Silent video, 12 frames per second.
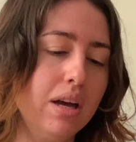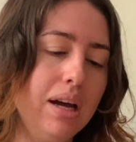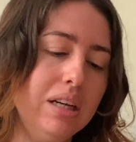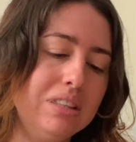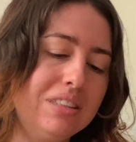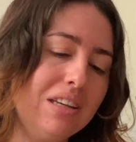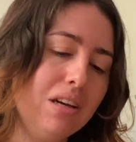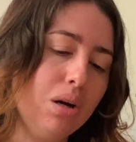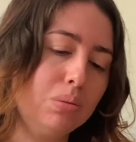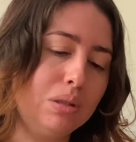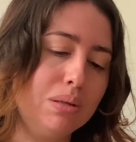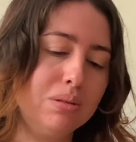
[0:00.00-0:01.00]
She
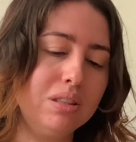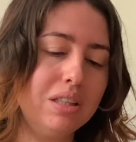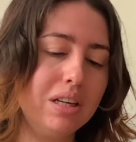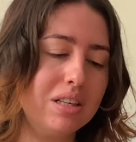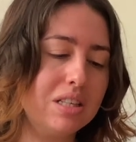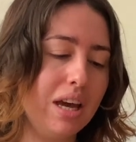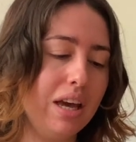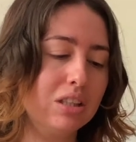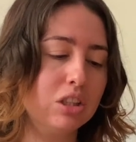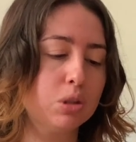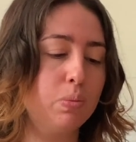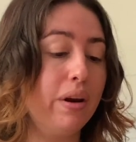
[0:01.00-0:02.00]
obsessively takes
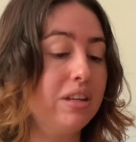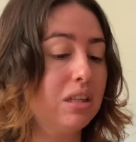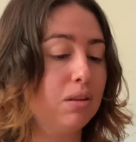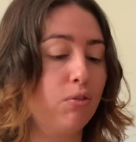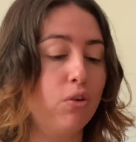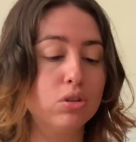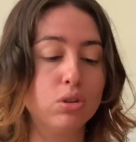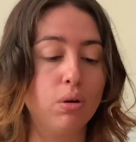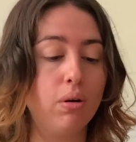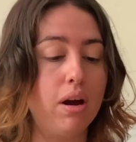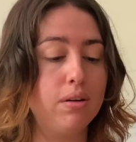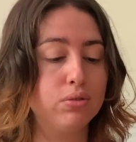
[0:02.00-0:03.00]
explicit
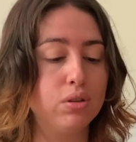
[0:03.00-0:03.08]
photographs